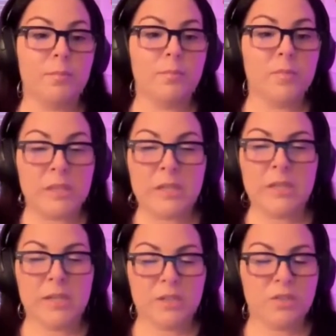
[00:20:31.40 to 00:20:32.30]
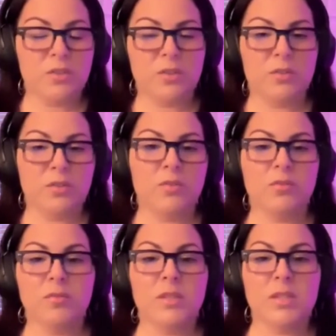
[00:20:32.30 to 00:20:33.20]
leaning into
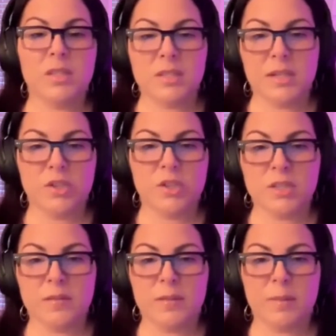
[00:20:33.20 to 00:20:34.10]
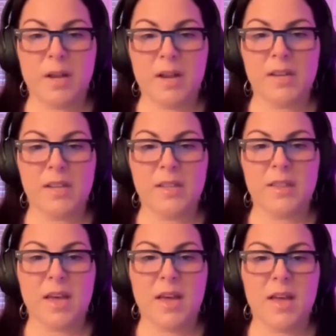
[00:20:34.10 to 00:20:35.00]
the sensations of the body
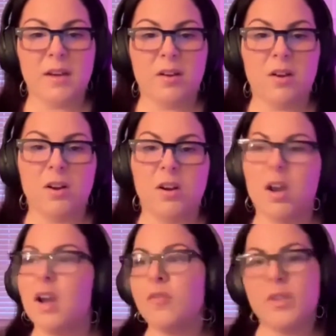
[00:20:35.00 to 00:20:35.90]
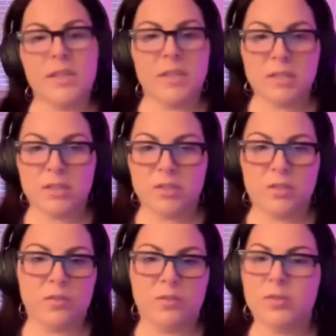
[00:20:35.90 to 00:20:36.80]
that are unrelated
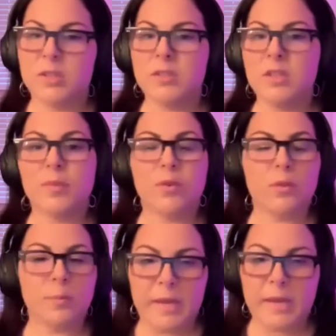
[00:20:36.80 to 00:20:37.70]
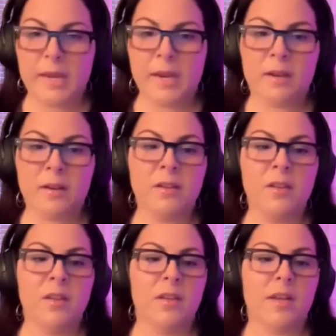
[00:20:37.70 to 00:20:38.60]
to their typical pain.
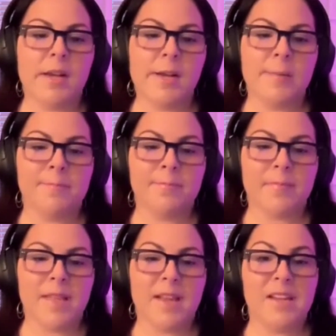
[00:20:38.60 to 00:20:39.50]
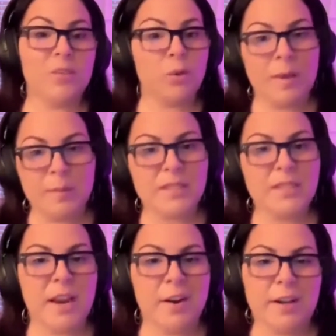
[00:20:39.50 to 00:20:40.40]
And even though it might be
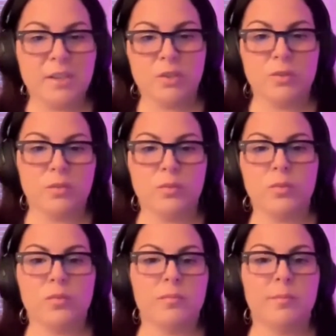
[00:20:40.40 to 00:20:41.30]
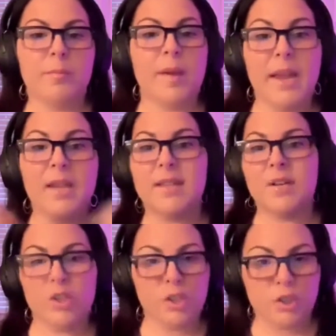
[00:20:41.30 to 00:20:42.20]
scary to pay
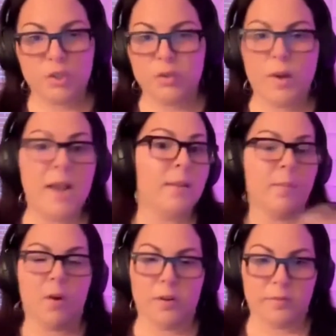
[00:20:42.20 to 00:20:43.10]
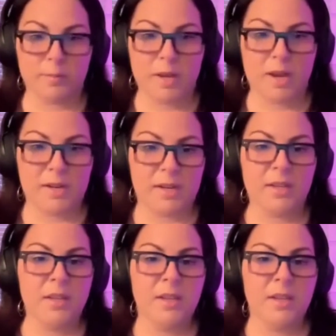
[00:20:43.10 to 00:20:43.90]
attention to any part of the body,